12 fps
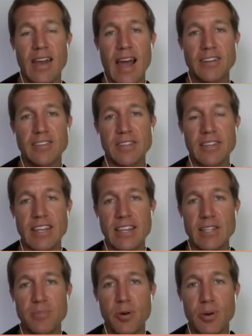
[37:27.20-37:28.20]
actually
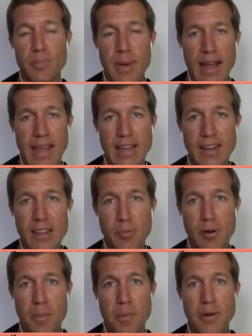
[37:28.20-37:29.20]
gets put back into the
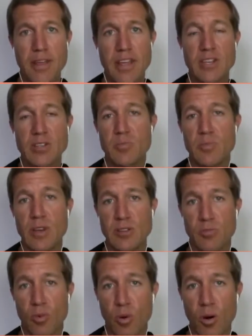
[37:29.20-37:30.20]
property
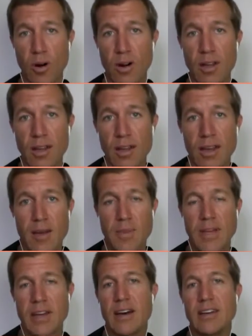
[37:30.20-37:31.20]
is more,
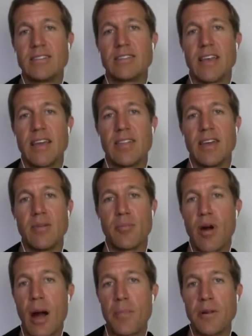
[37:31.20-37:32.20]
because and the
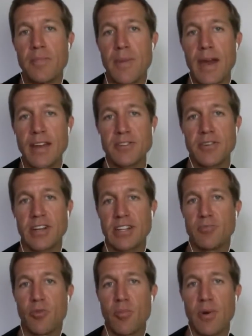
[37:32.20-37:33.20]
property manager
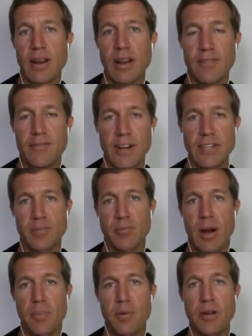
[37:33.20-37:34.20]
gets more money to fix the
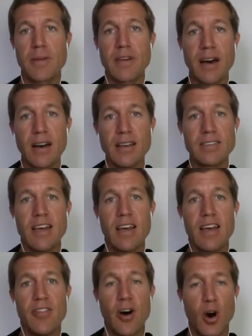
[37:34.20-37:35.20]
property because
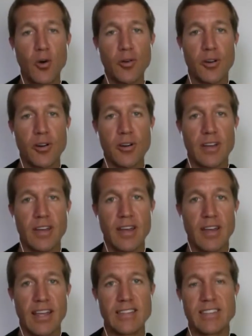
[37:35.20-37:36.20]
the owner
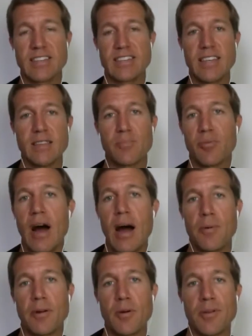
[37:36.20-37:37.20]
gets to see the
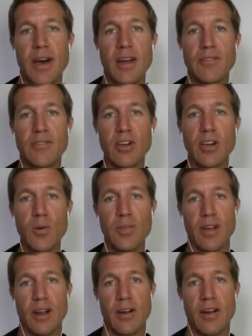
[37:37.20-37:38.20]
property without even going
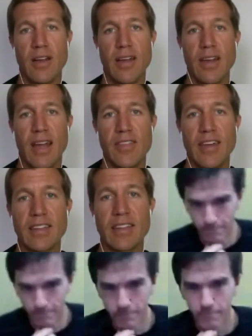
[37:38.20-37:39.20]
there. Right. And
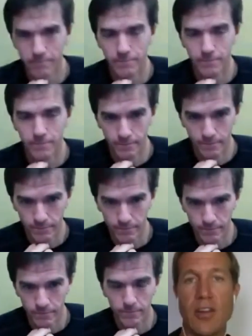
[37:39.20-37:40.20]
they get to see the
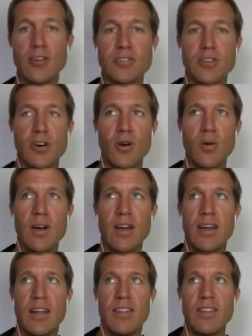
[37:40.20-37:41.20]
problems, and also
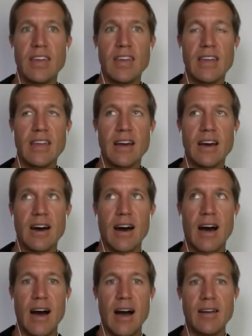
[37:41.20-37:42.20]
a
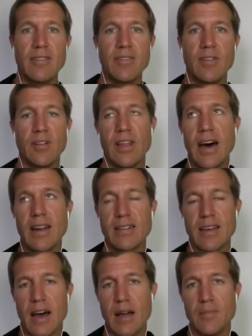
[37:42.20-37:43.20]
lot of
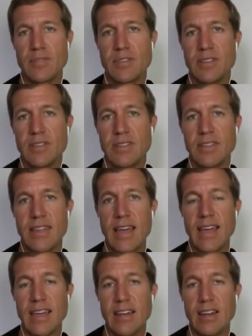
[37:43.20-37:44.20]
times
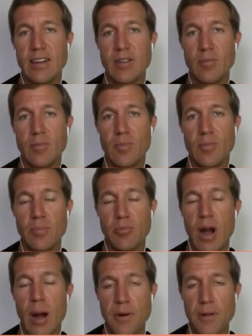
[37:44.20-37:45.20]
the
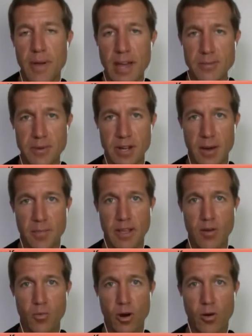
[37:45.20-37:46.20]
property management company
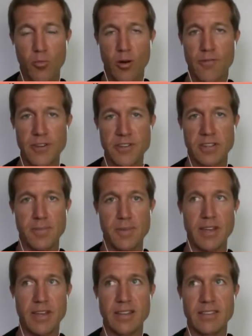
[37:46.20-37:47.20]
can work more efficiently
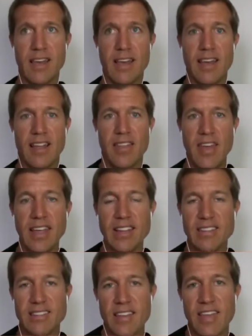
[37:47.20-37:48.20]
because they
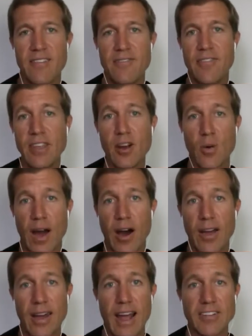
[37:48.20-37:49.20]
can send that video
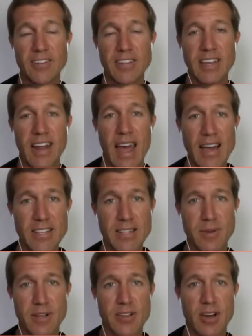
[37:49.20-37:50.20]
out and actually get
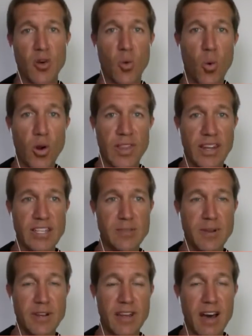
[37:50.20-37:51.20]
estimates on the work that needs to
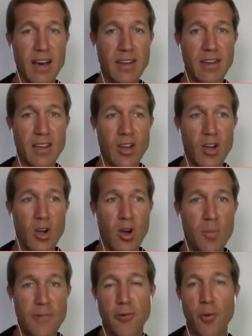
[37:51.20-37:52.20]
be done
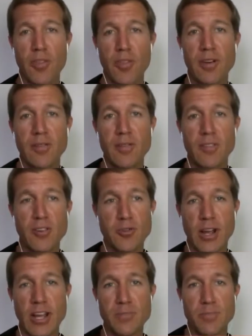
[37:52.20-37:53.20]
before the
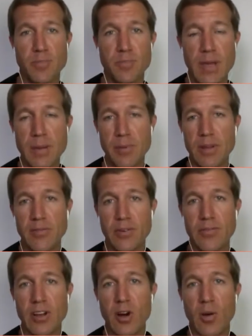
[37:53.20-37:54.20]
trades people ever
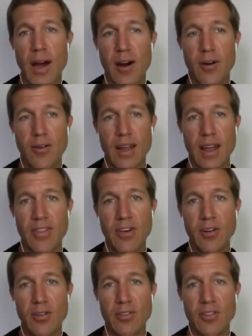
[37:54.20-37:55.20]
even go out, and
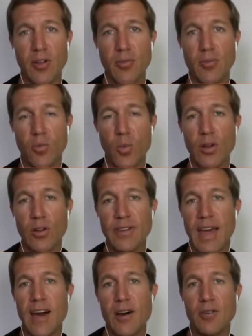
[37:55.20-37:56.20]
they'll
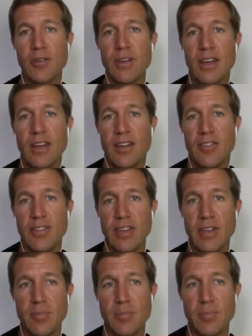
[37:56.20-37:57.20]
whittle down
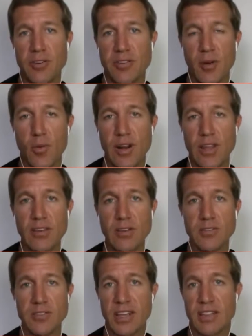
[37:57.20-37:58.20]
the person they want to
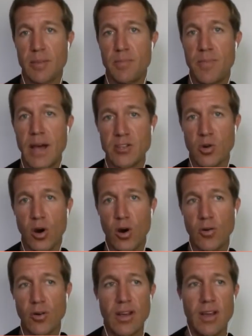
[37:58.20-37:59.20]
use and get the best
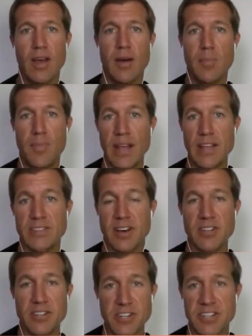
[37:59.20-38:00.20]
quote
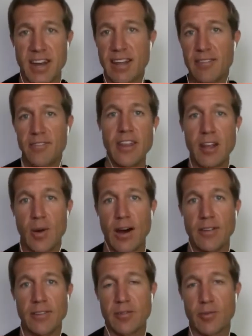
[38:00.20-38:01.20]
based on just sending a video
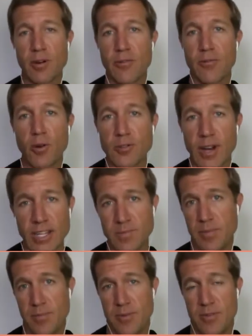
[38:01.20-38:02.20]
out to 3 or 4
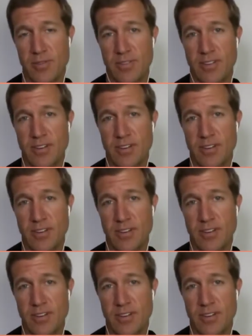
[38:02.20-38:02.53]
tradespeople.